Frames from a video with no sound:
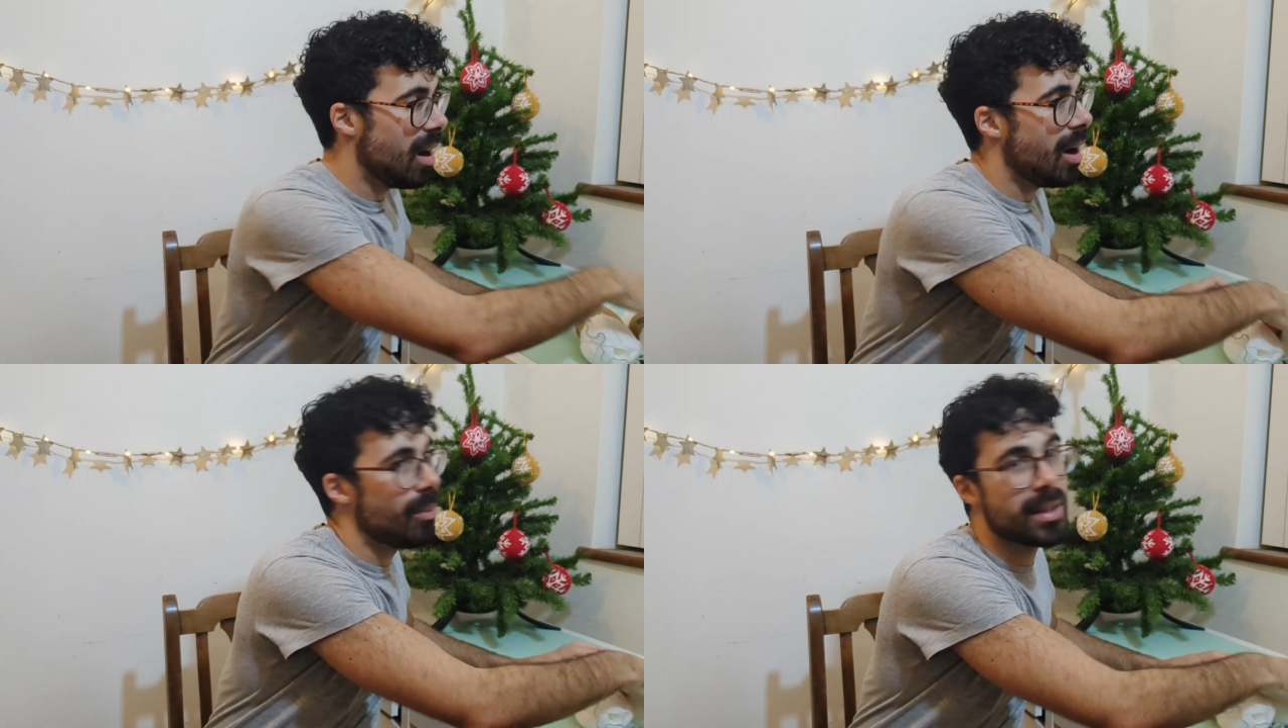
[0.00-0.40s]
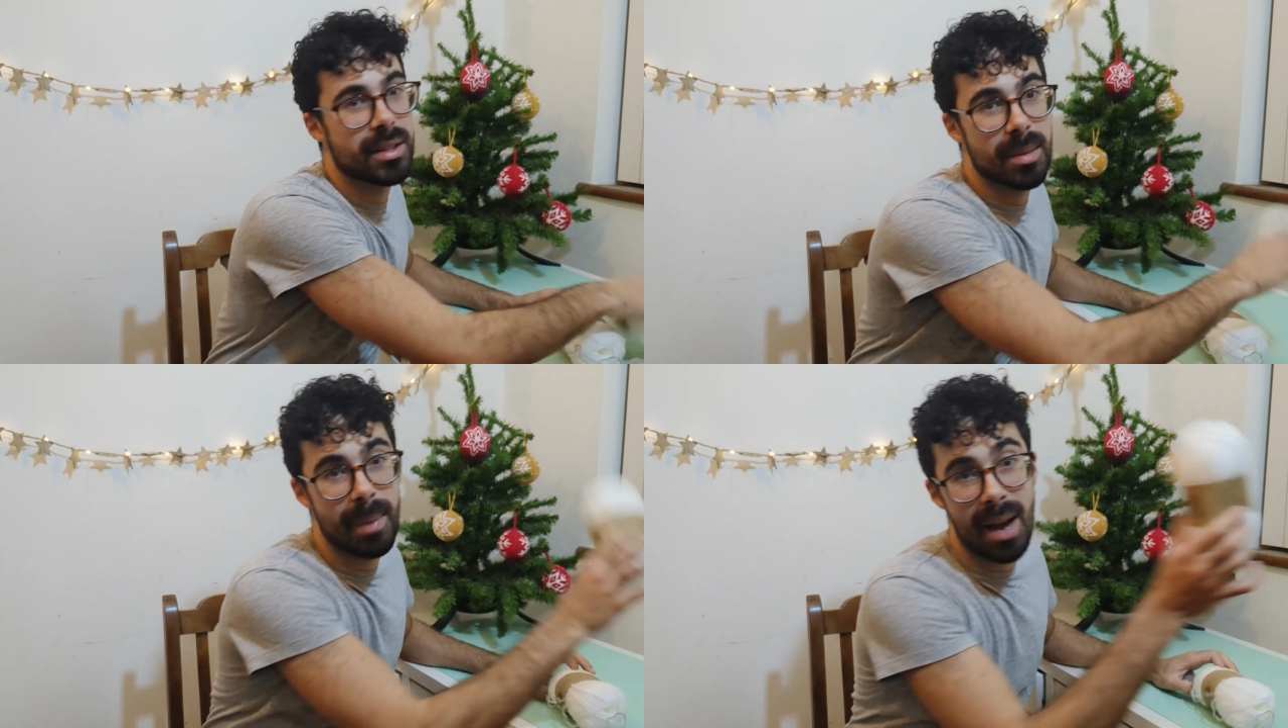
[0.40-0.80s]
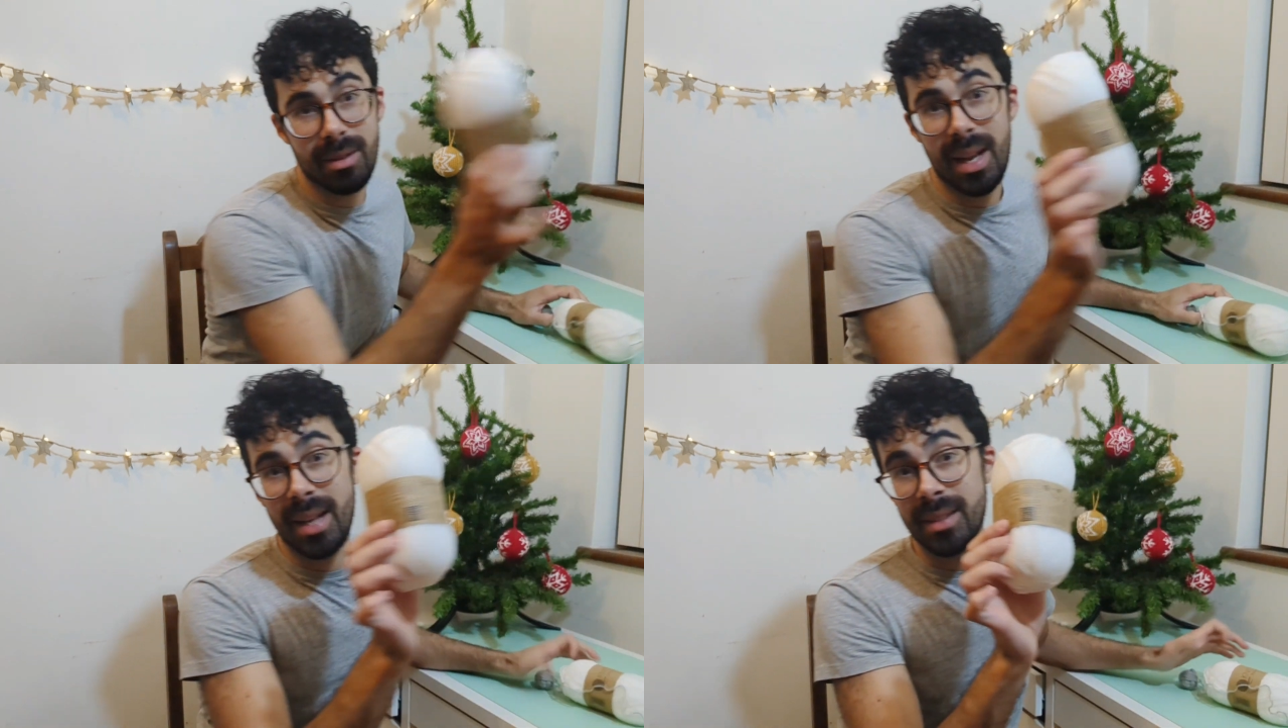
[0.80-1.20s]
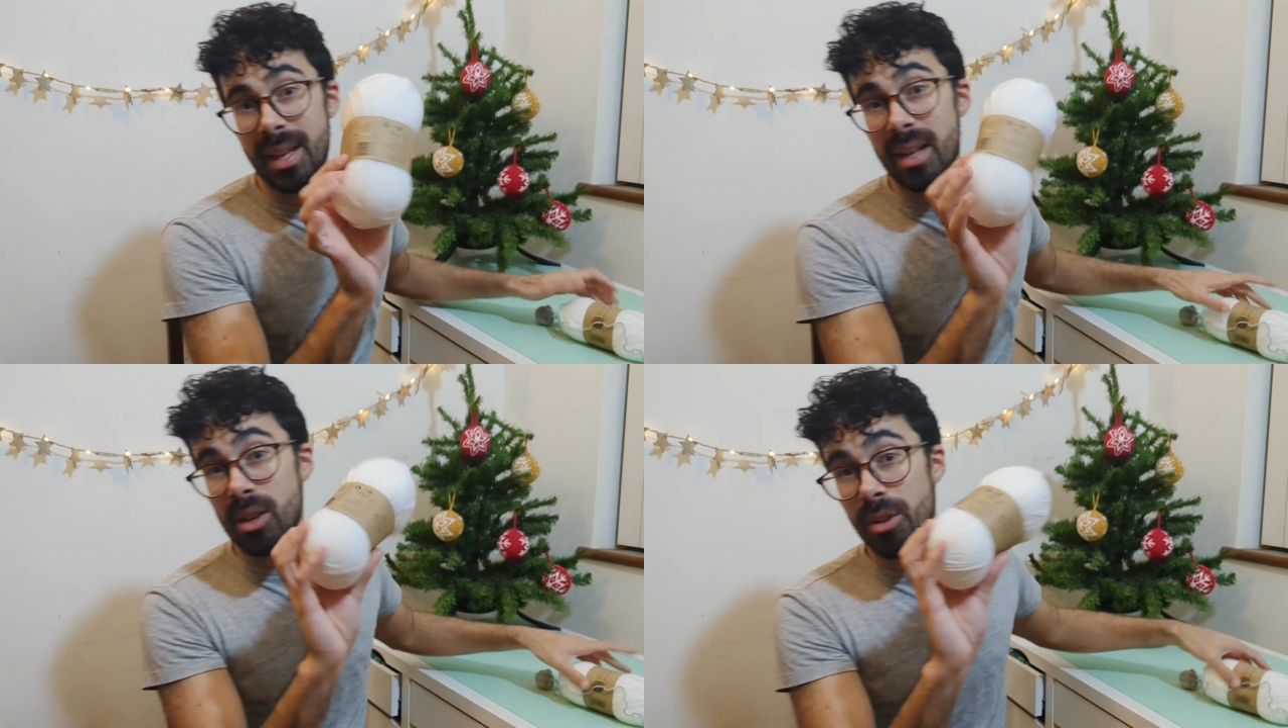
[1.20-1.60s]
I went to Poundland
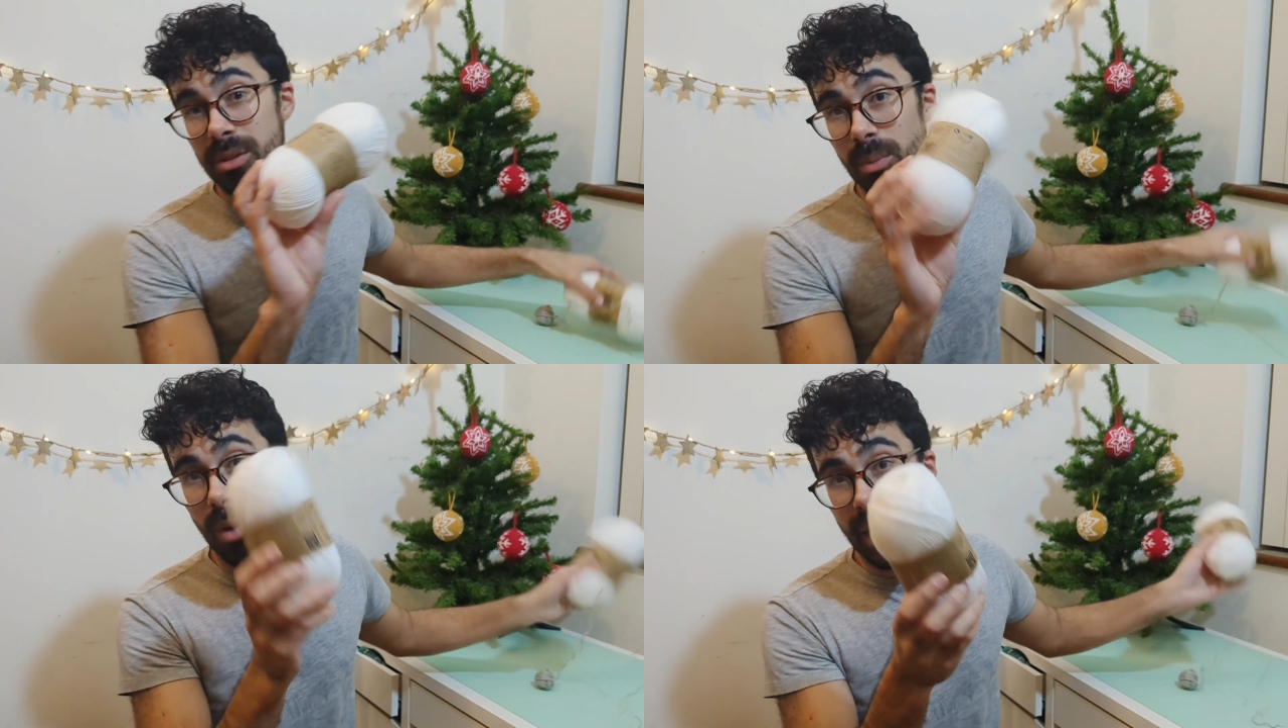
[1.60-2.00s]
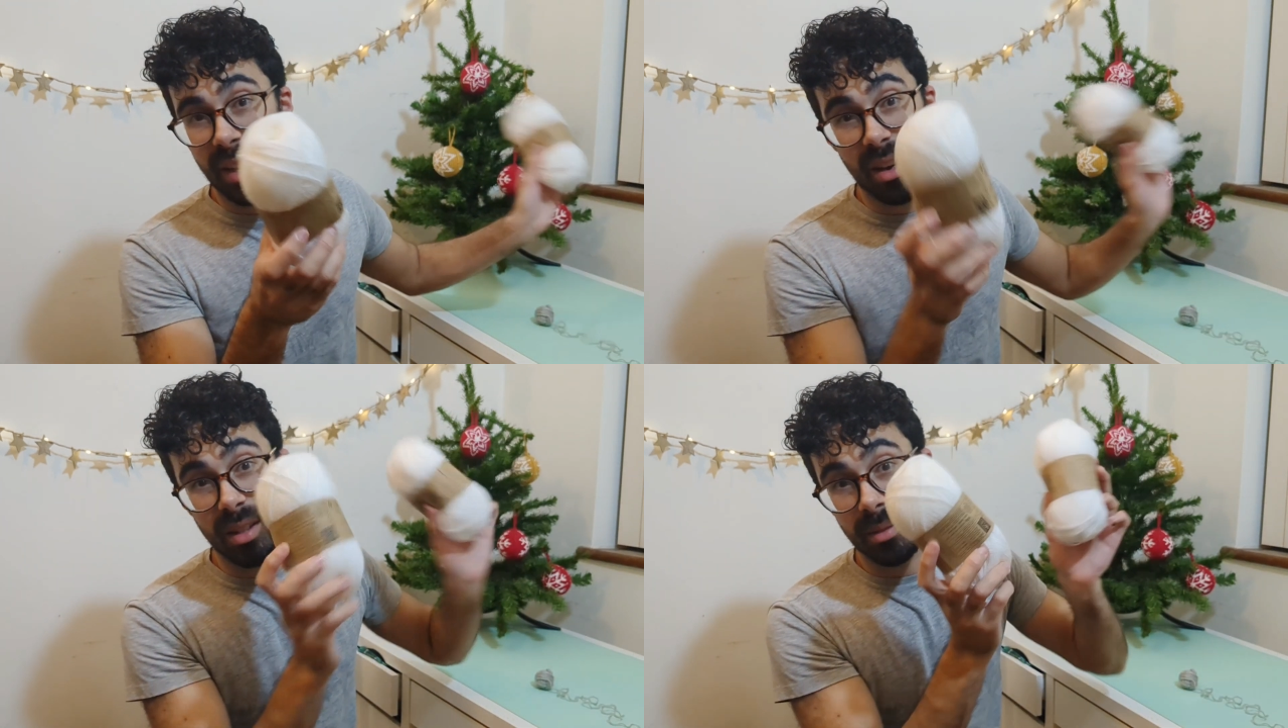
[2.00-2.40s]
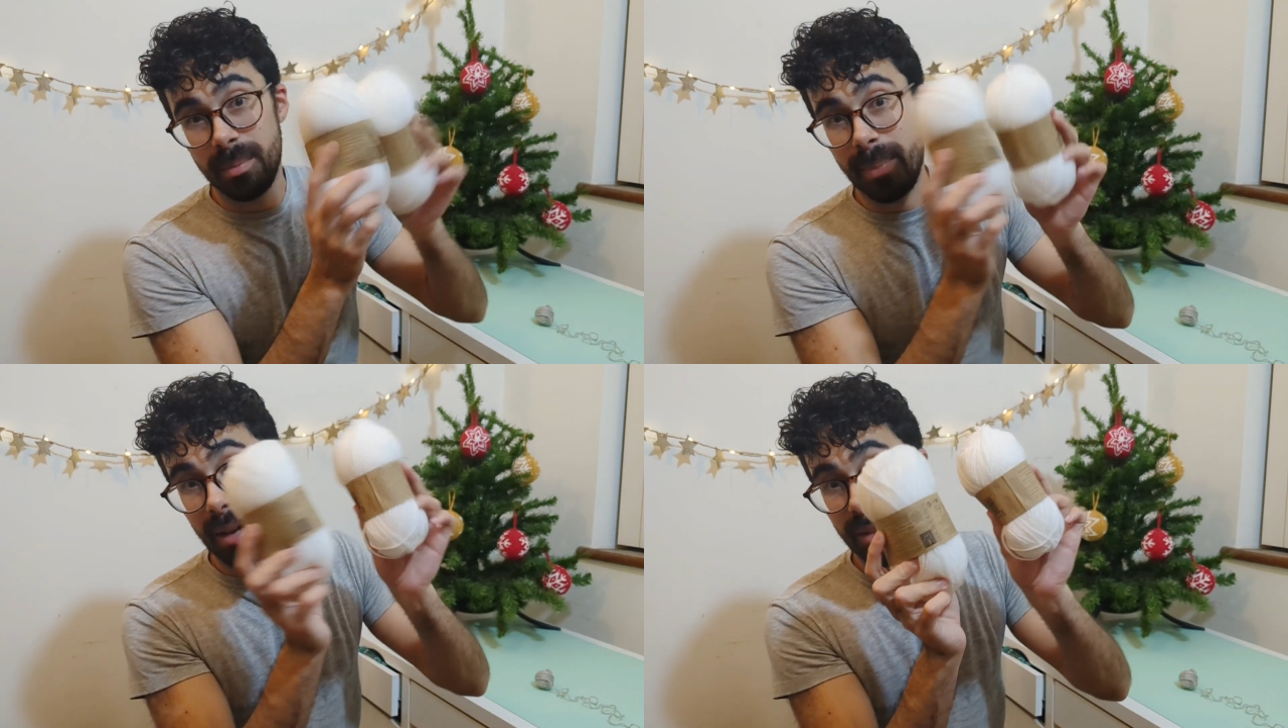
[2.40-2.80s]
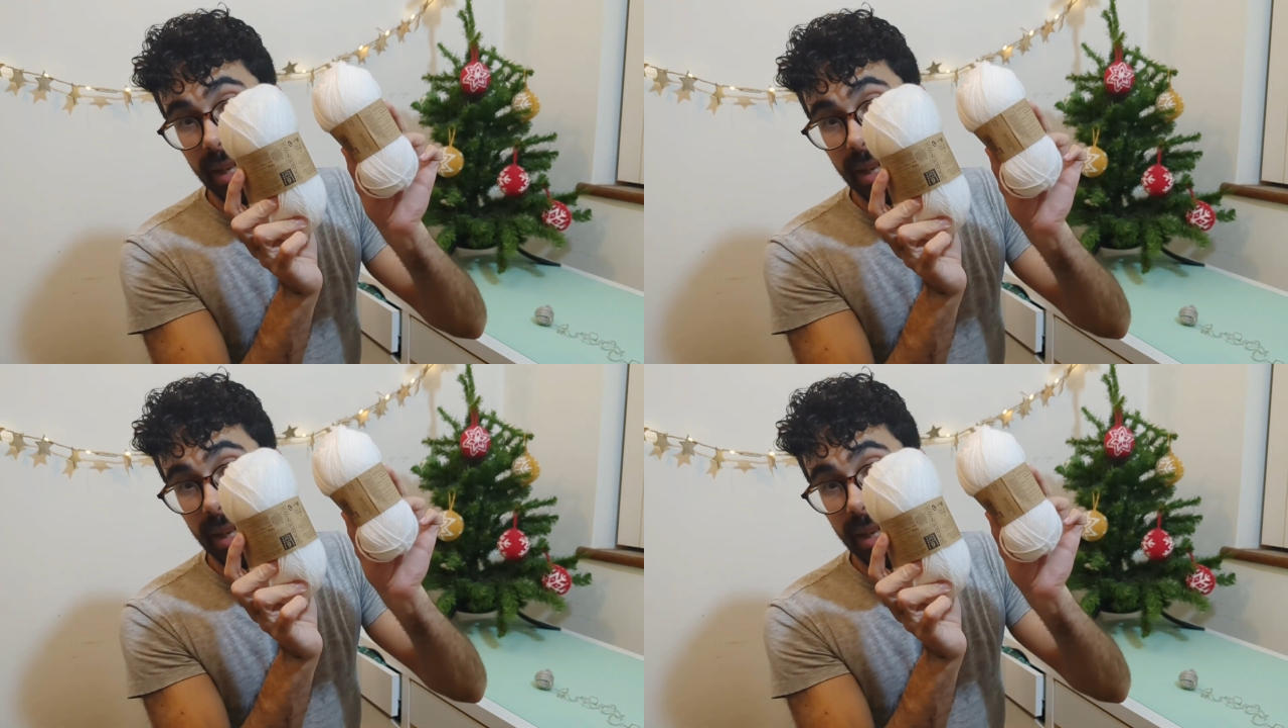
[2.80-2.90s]
and I got some white yarn, £1